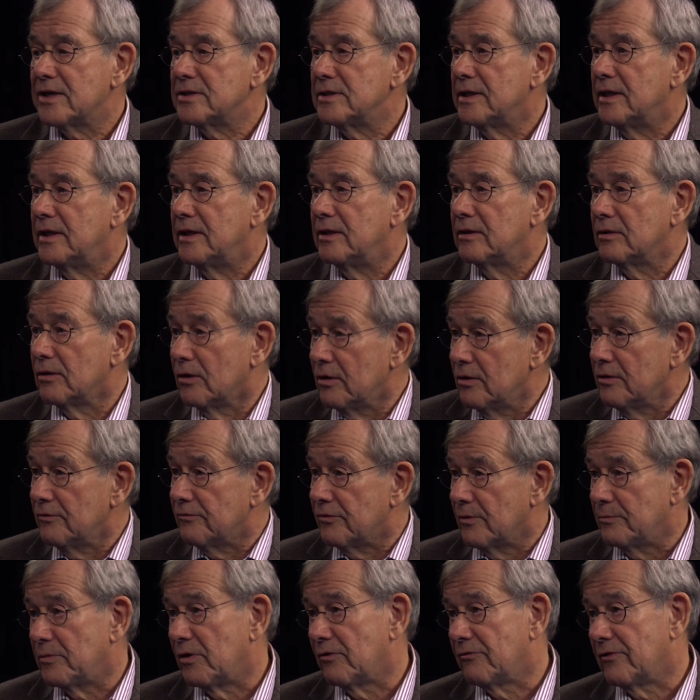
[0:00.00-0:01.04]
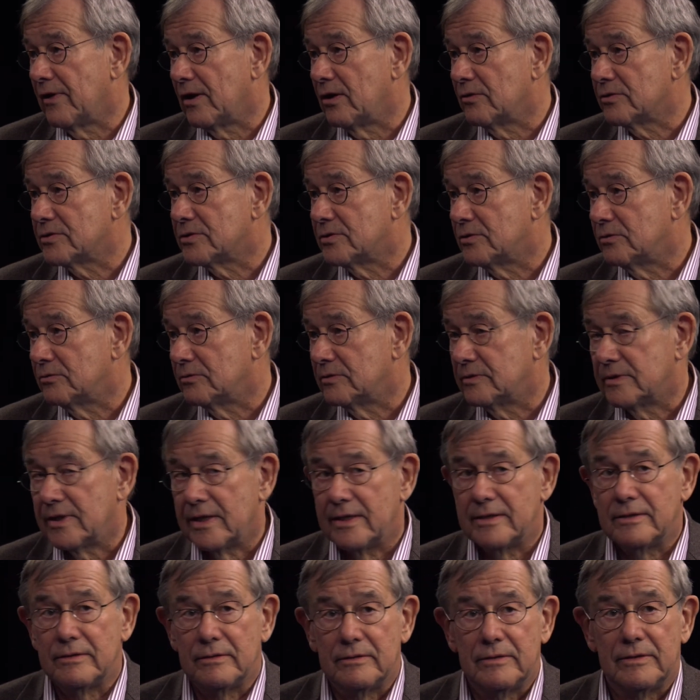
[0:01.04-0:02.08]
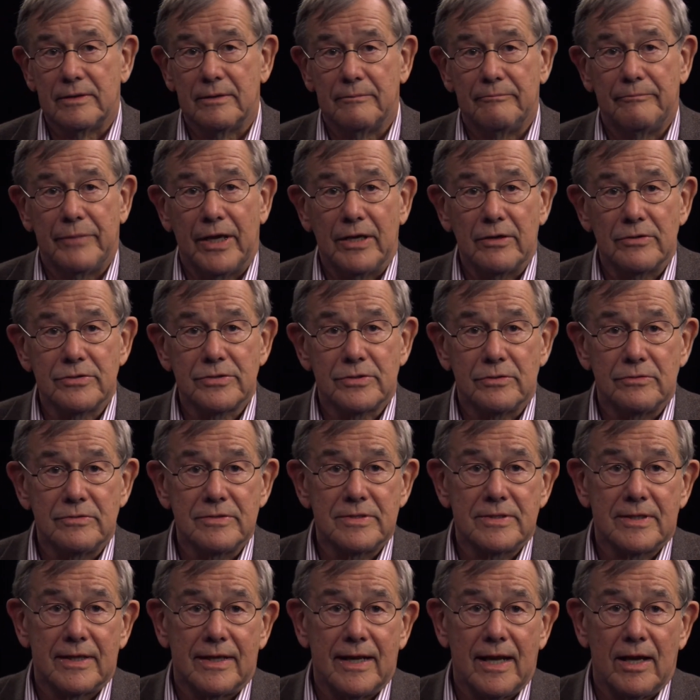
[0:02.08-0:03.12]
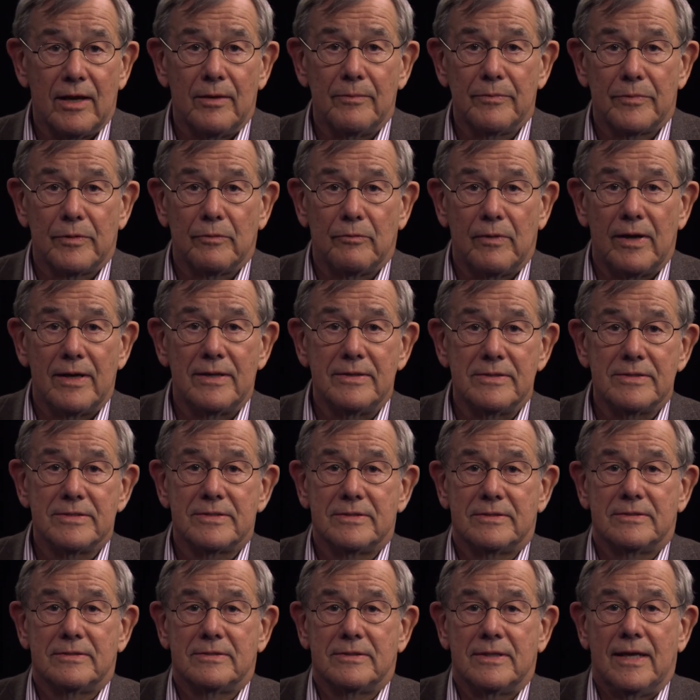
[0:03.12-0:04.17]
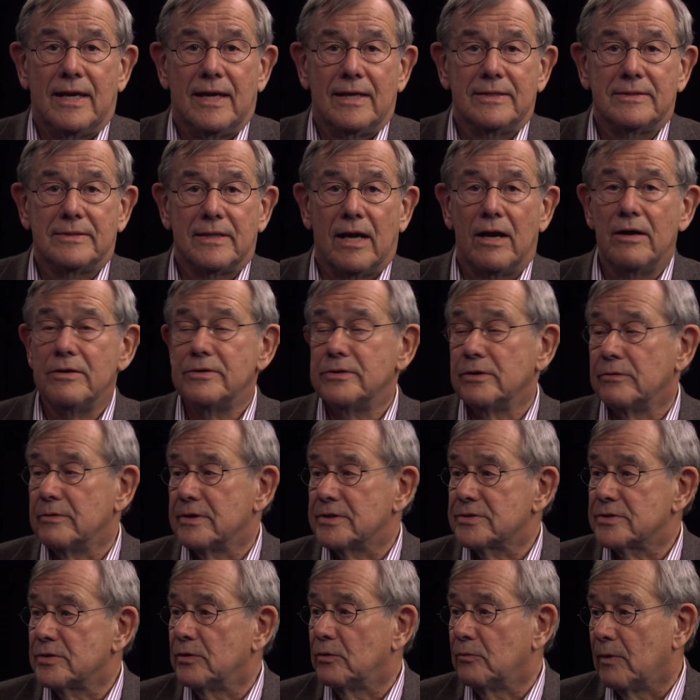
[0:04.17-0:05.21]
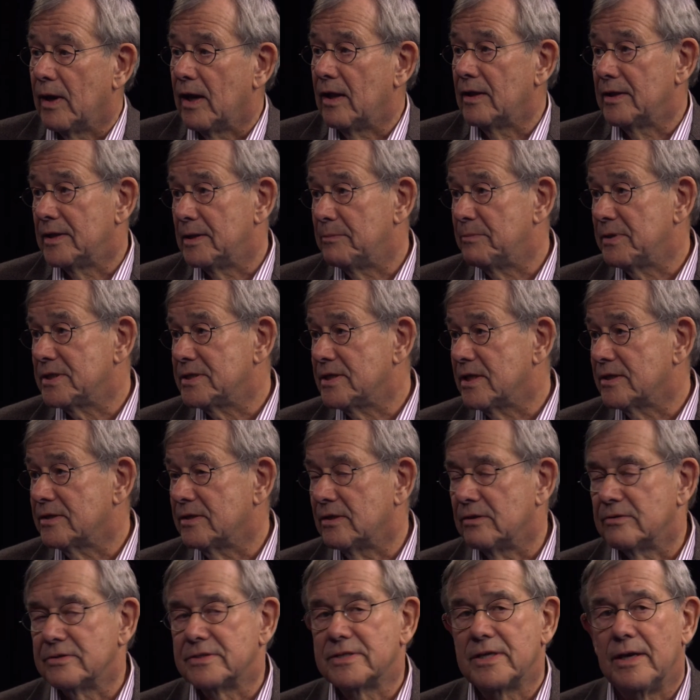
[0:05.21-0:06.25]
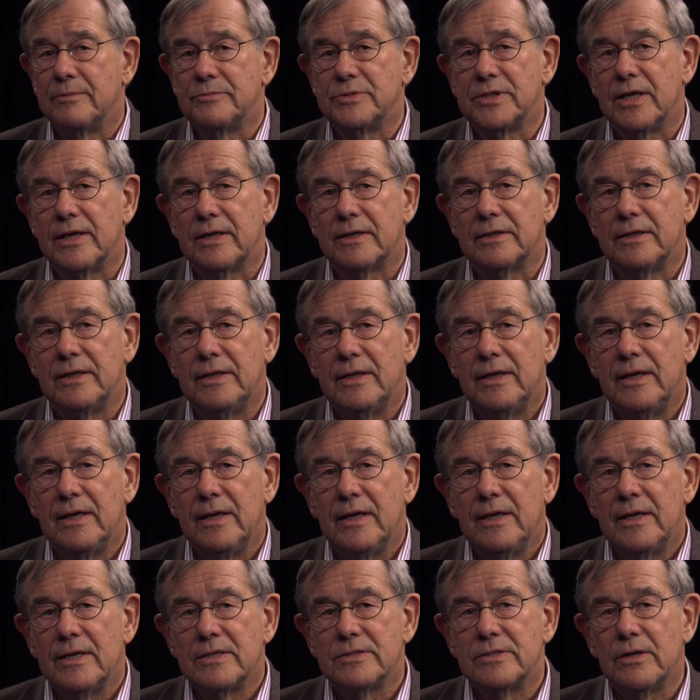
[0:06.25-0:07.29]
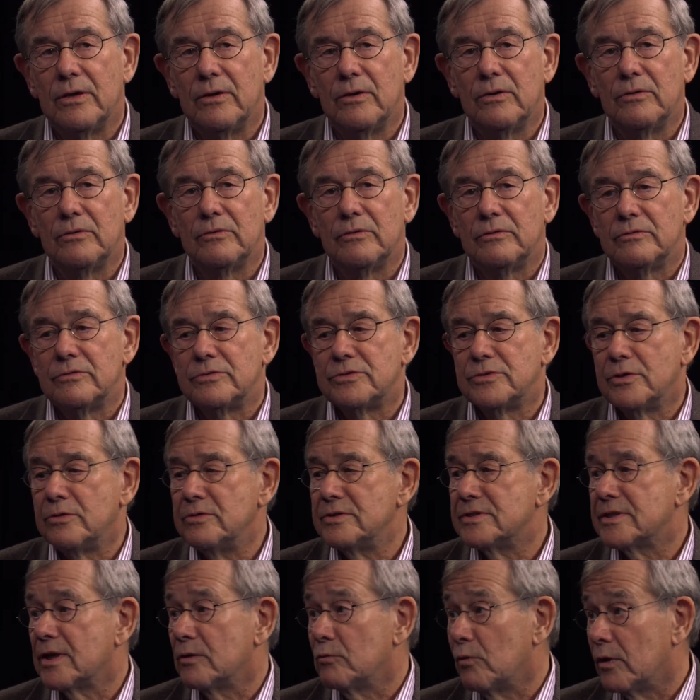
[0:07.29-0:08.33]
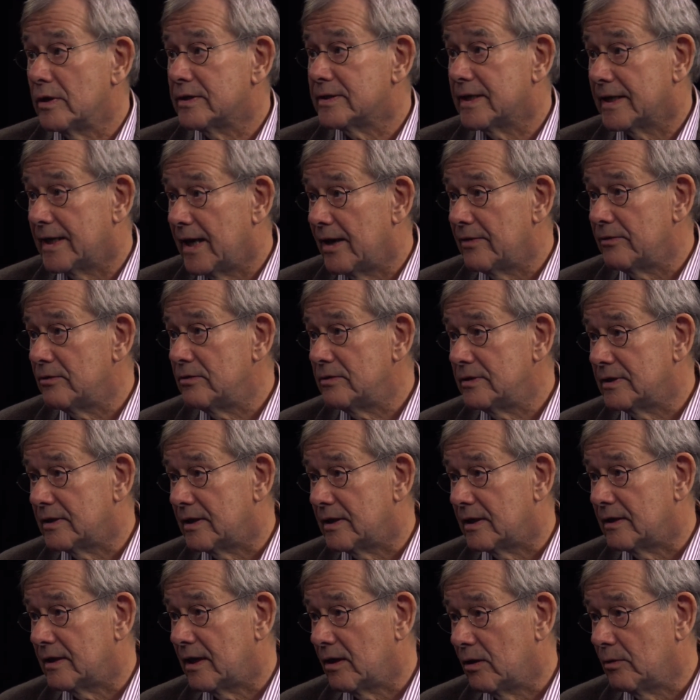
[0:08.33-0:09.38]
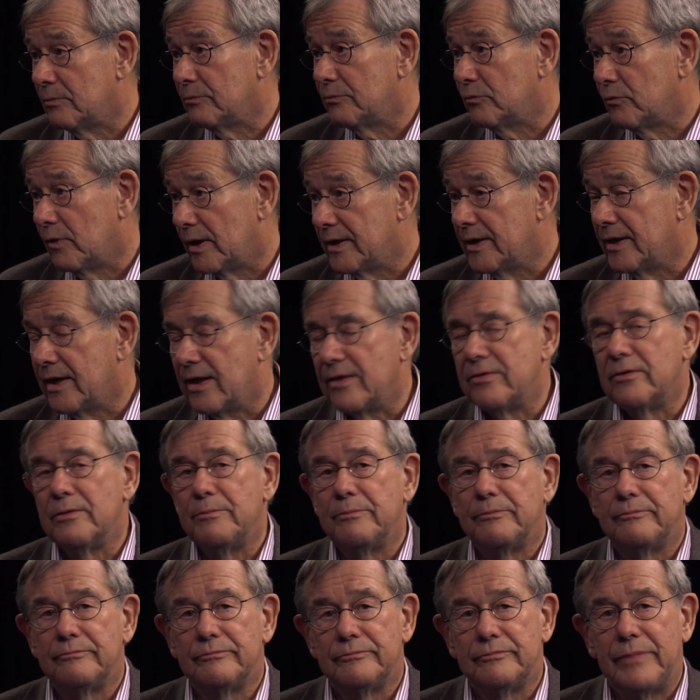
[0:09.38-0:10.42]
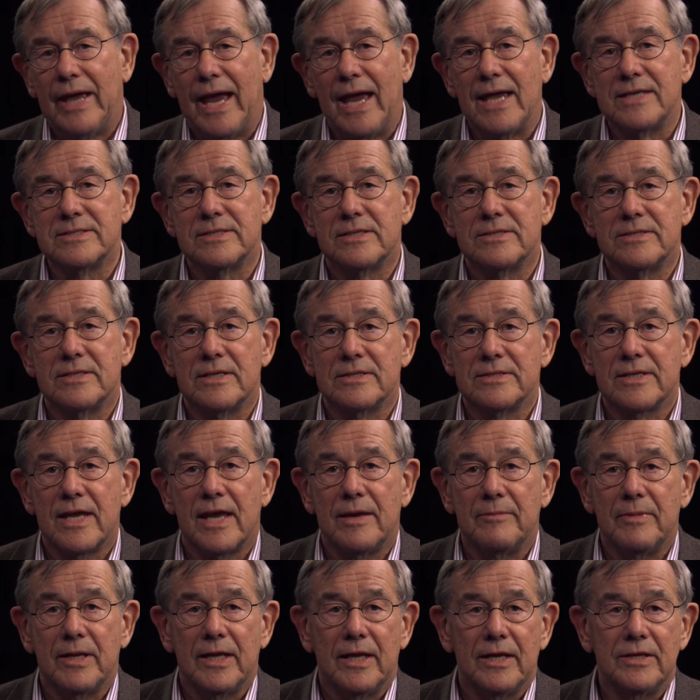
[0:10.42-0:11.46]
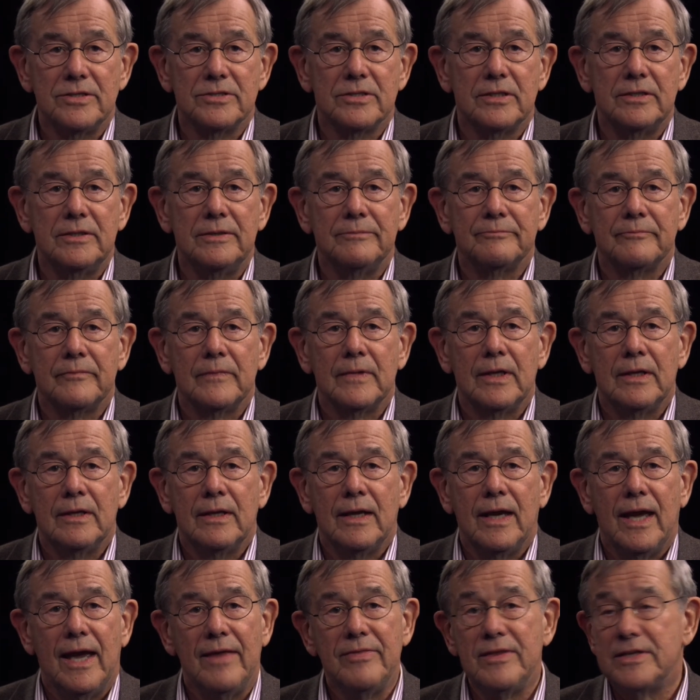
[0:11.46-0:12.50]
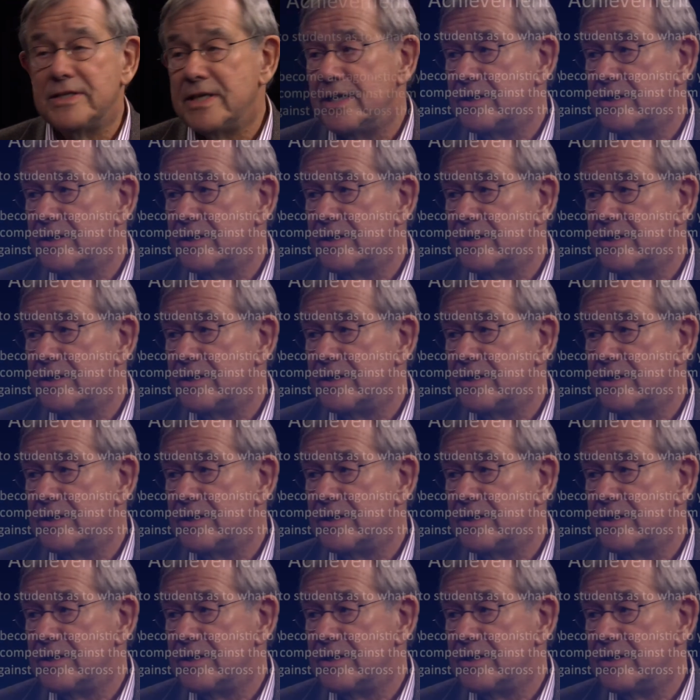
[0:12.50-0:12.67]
actually learn from your fellow student, and the better students can help the ones that aren't doing so well in a particular subject. So students can work together to help one another pass this examination, and the